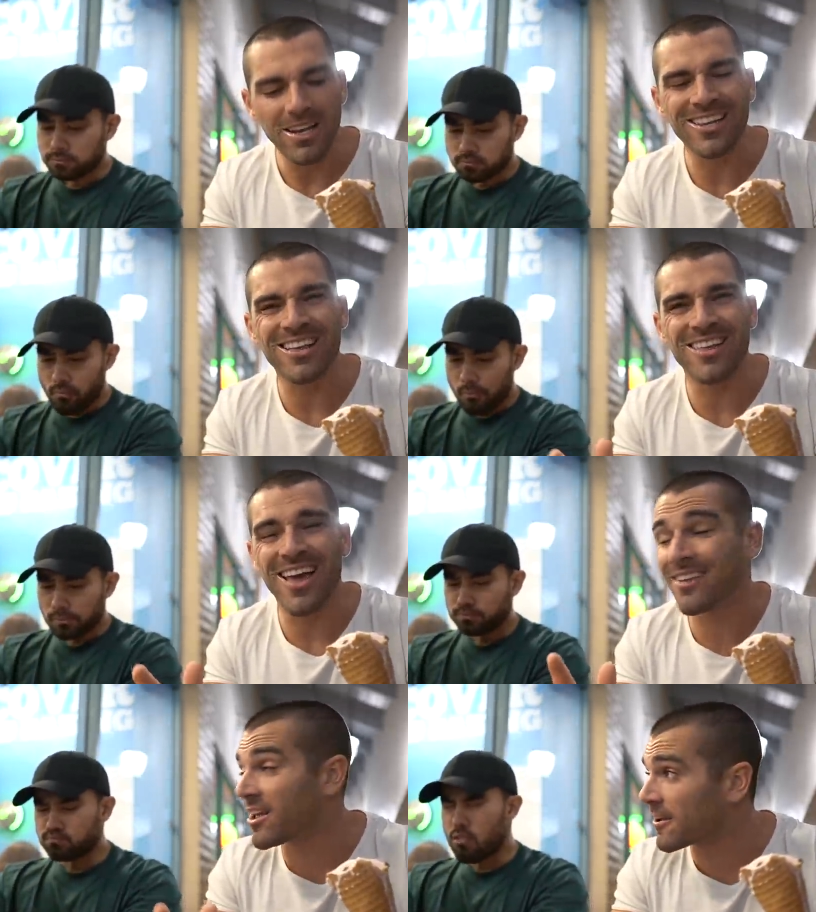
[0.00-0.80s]
Speaker 1: Again, they
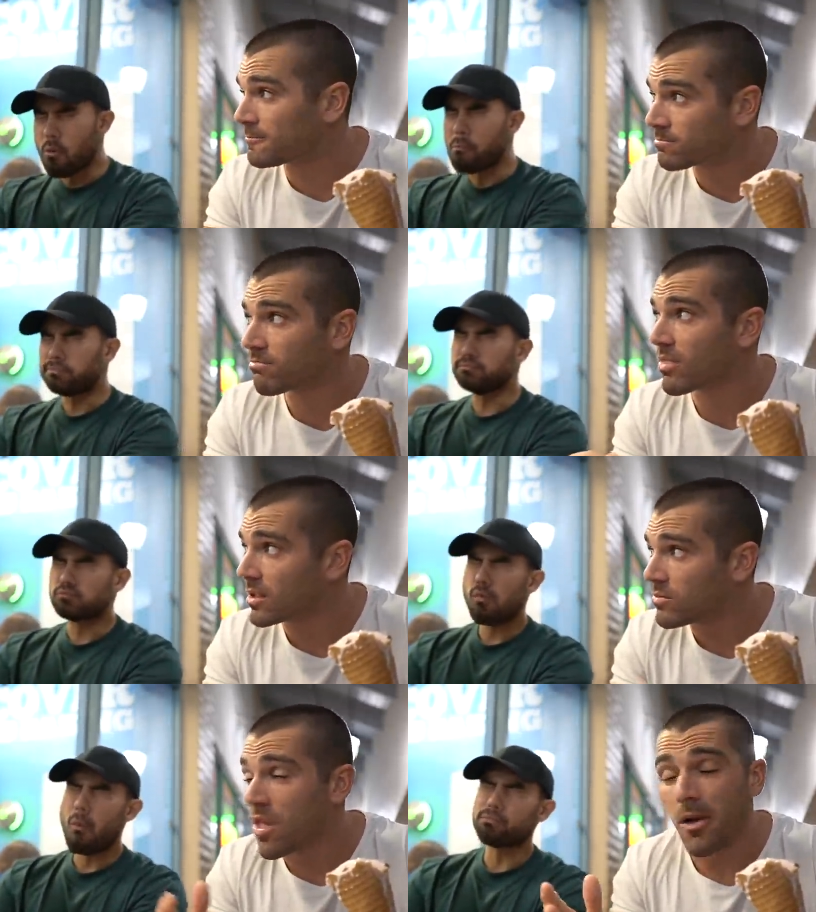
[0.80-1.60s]
had like
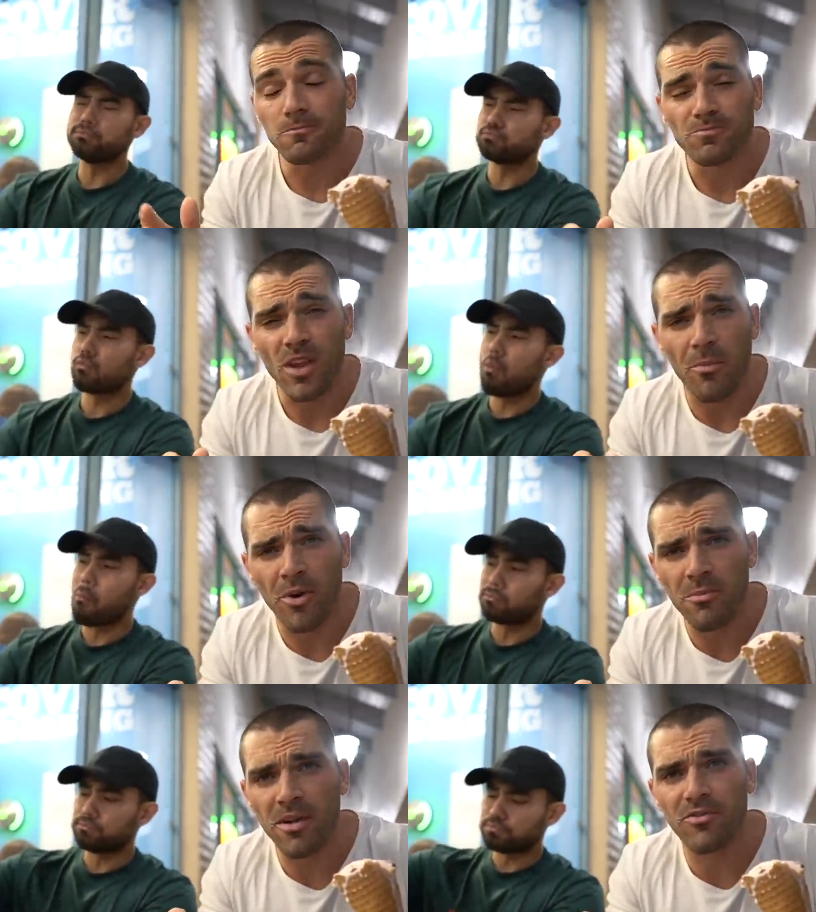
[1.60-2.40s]
a
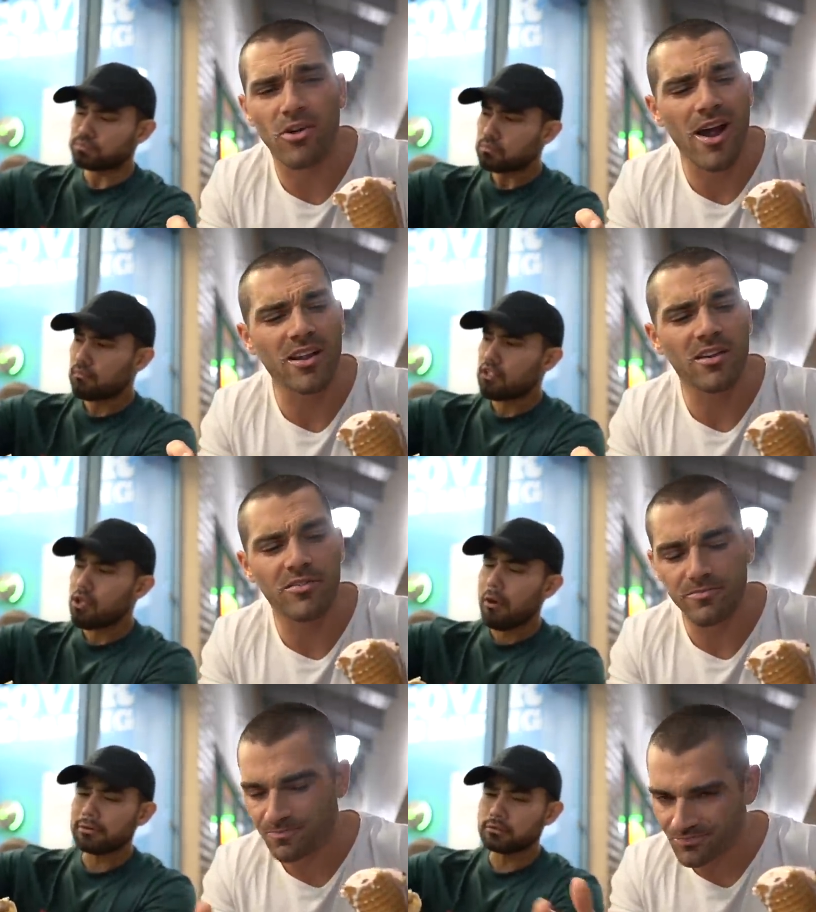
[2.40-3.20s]
pretty big variety of
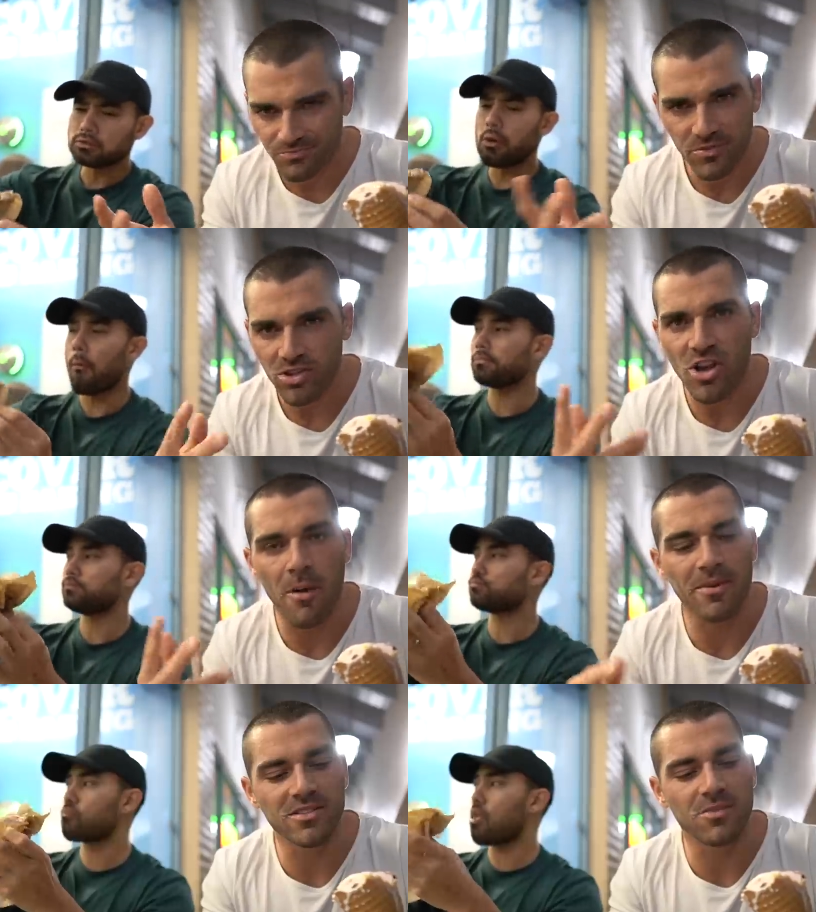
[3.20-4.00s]

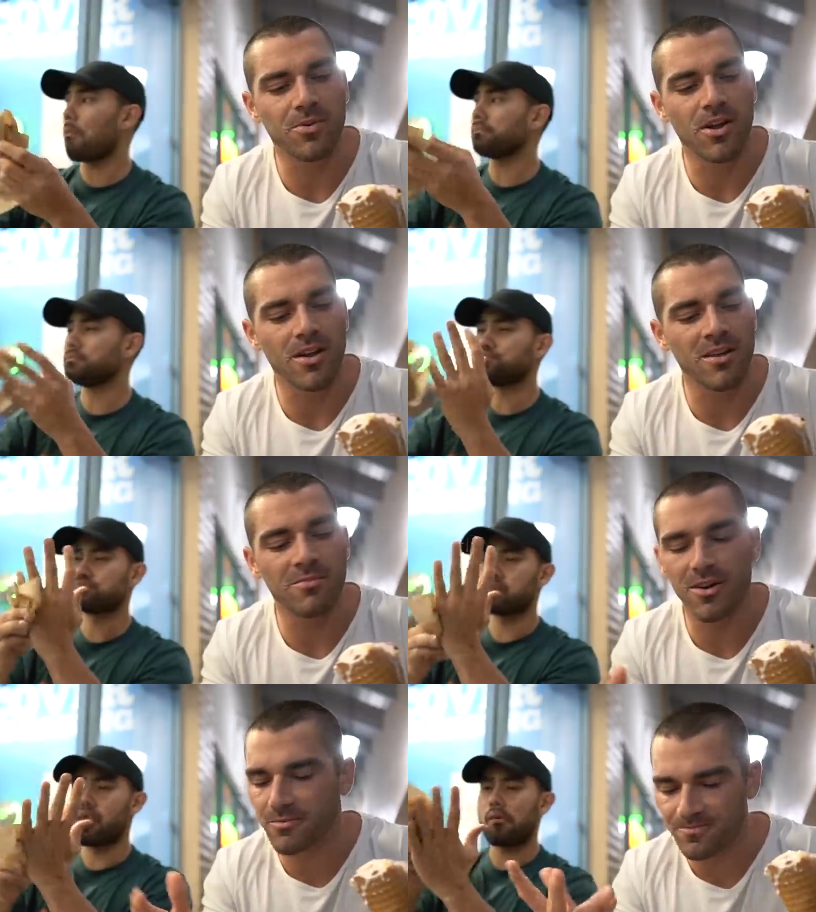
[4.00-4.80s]
toppings to put on it,
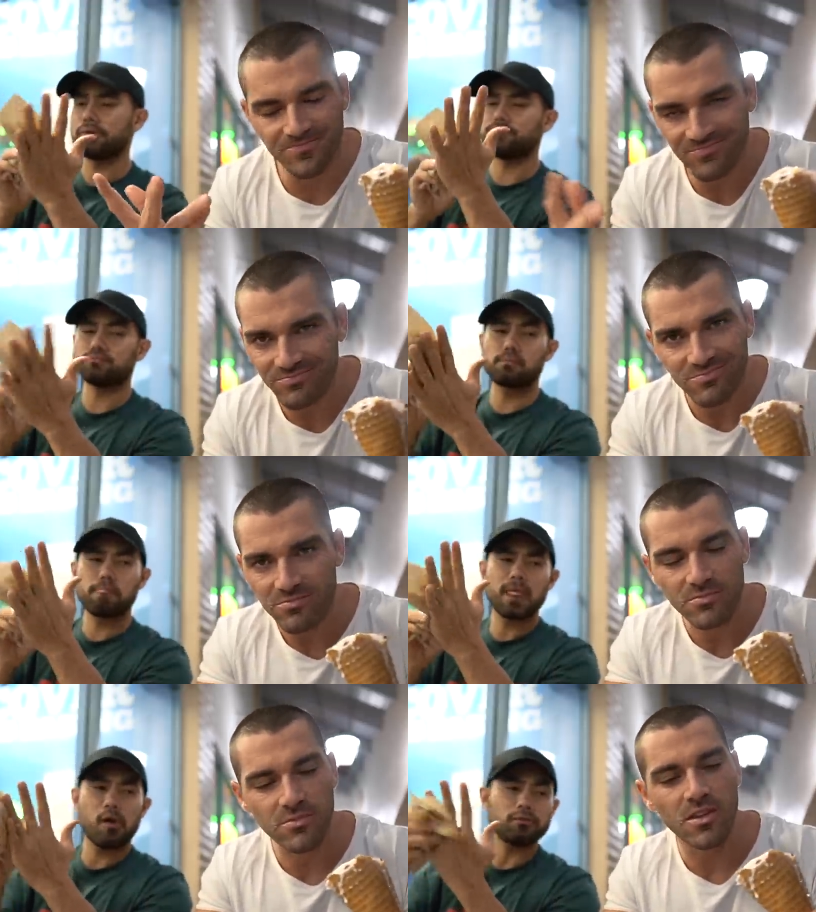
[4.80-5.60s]
but
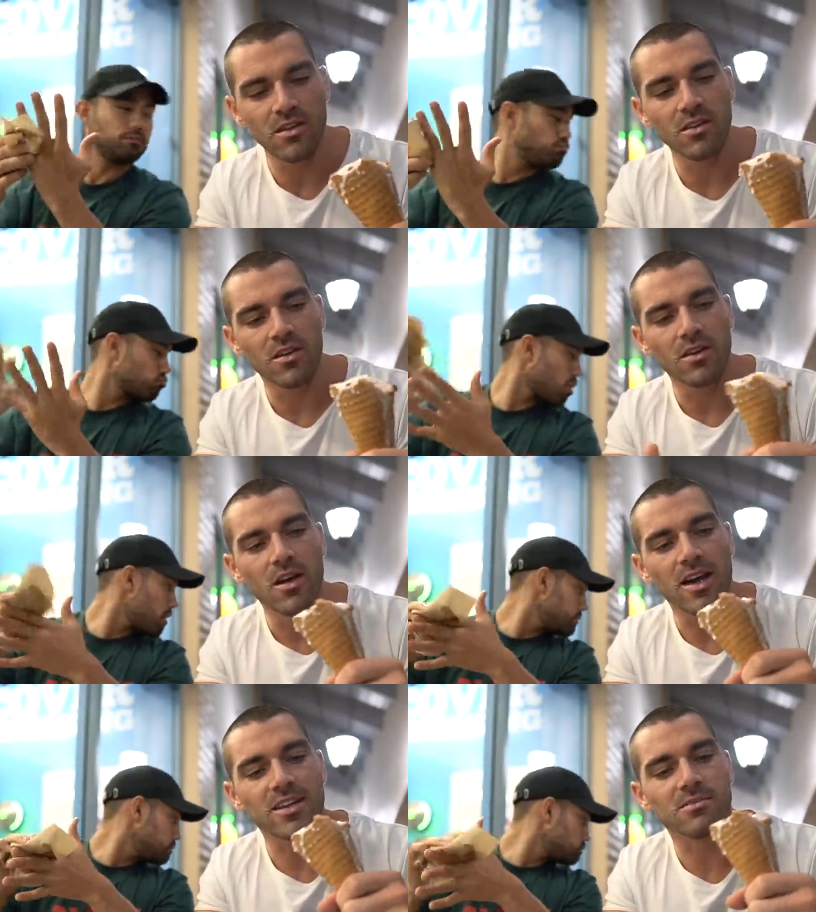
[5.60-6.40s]

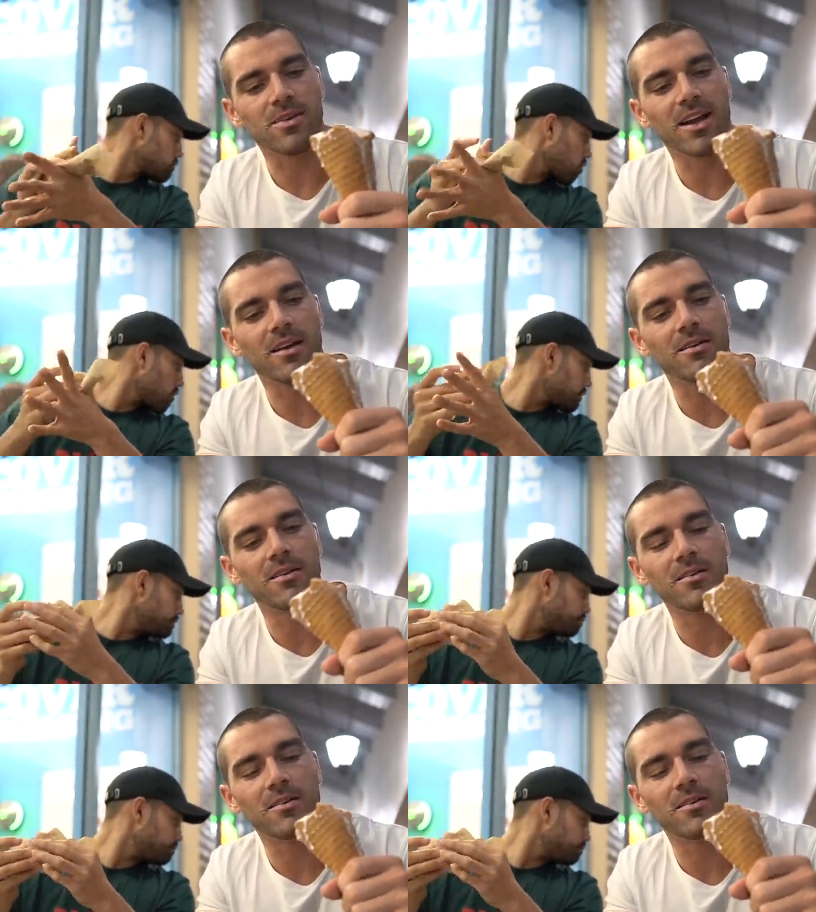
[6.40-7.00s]
I guess I'm kind of